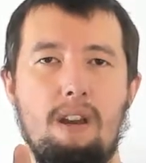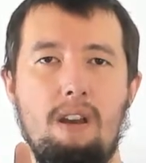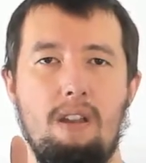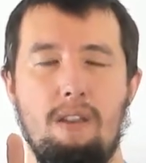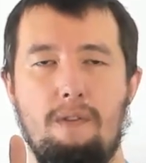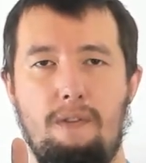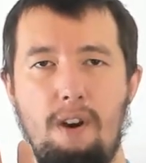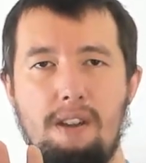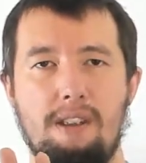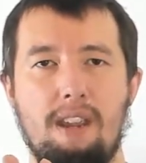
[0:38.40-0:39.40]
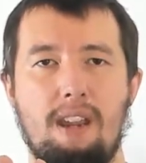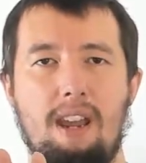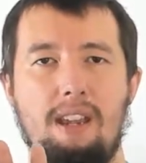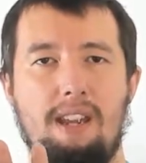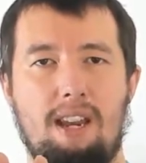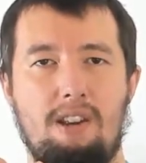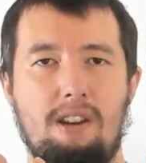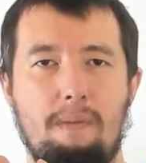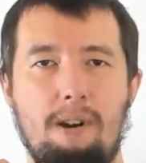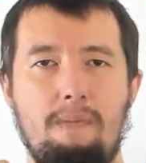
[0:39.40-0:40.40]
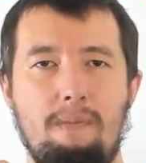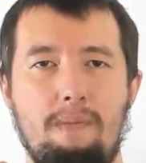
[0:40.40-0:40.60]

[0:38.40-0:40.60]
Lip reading: The first thing is HTML,